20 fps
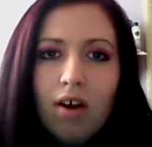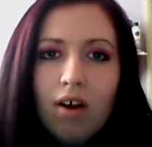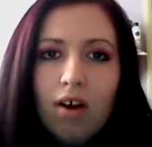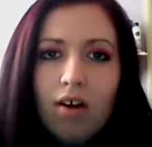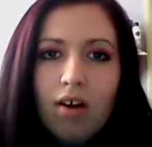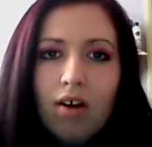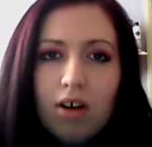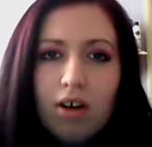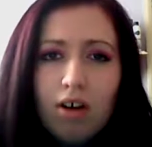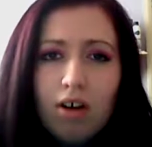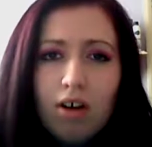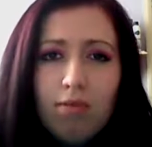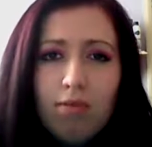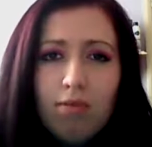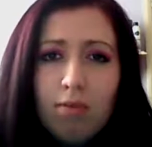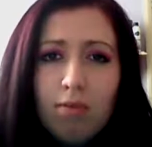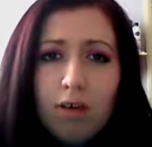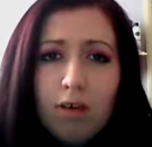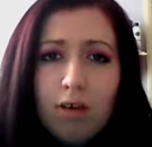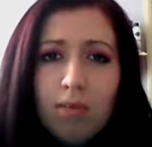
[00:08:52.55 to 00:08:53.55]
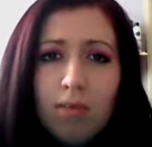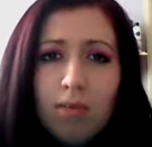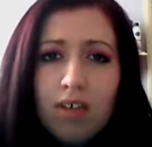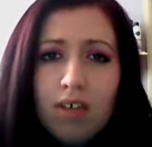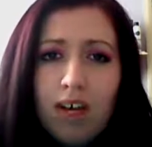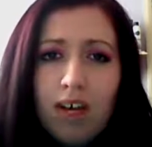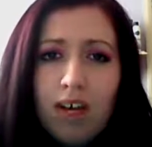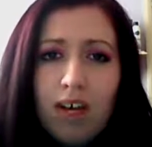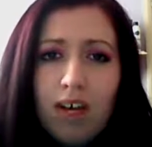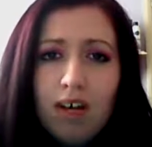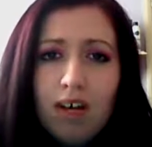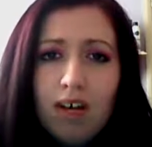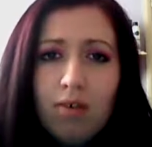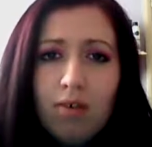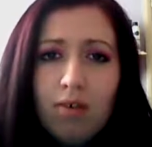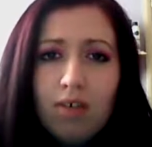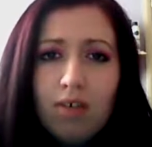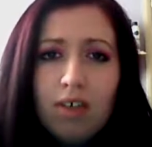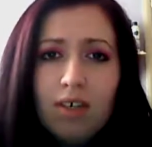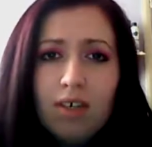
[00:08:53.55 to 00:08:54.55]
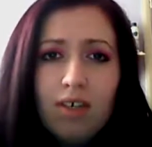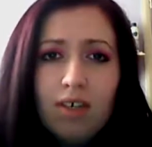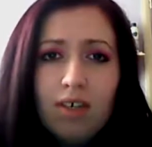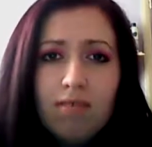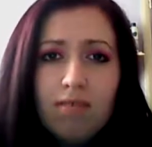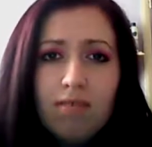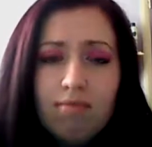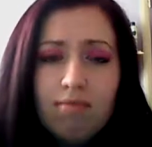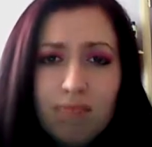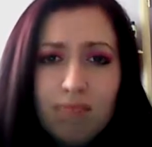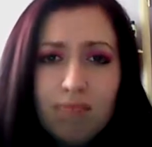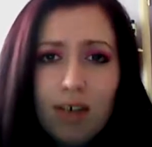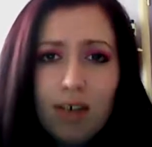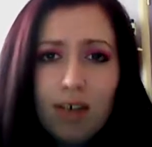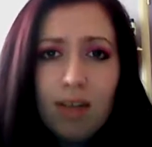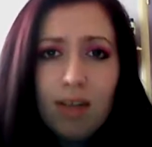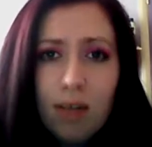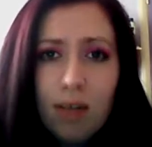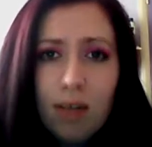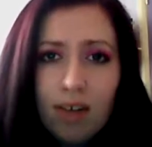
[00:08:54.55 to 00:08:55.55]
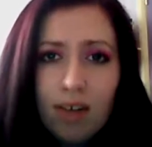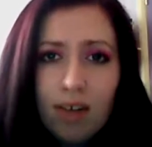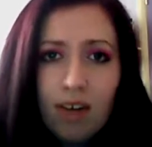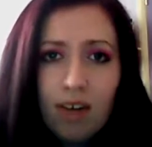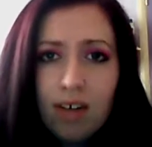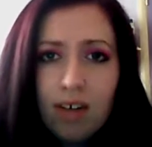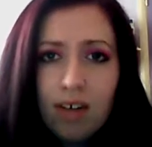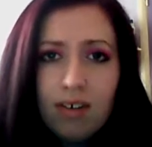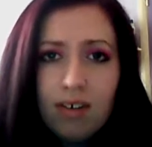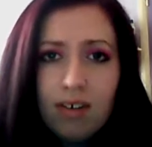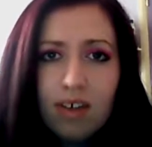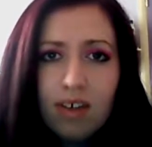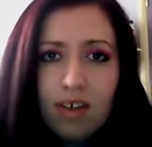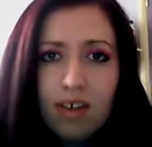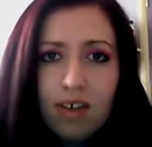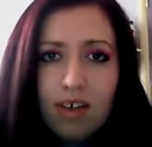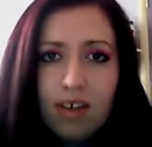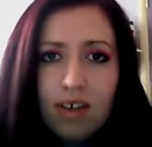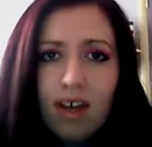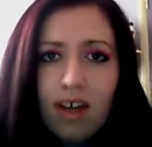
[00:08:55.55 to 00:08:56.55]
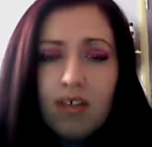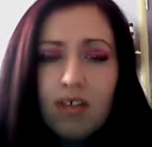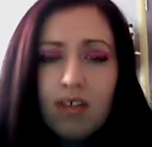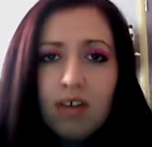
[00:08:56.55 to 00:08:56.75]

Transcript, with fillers: kind of going through puberty, obviously getting the periods and things like that.